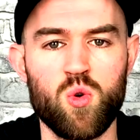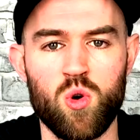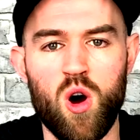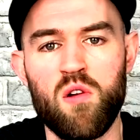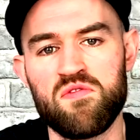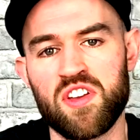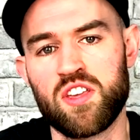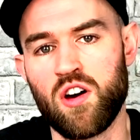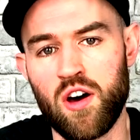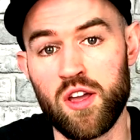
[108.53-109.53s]
of the
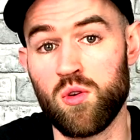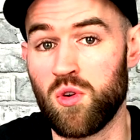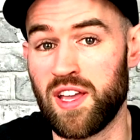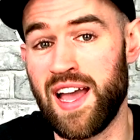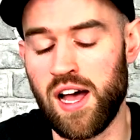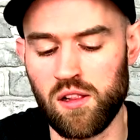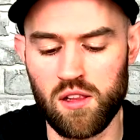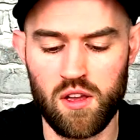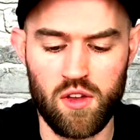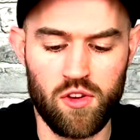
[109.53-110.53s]
guy or gal
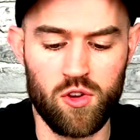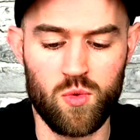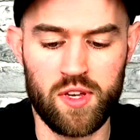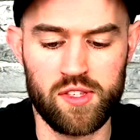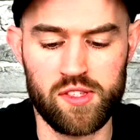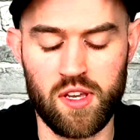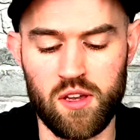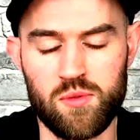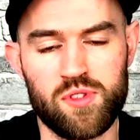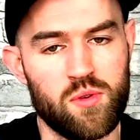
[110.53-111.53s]
who's
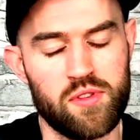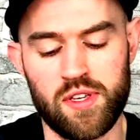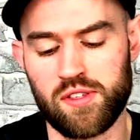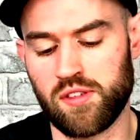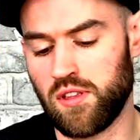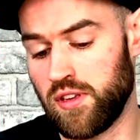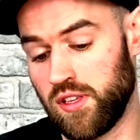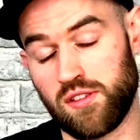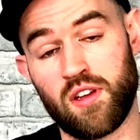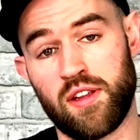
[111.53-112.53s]
doing this, because I think
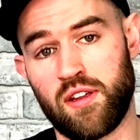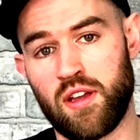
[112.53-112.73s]
it's stunning.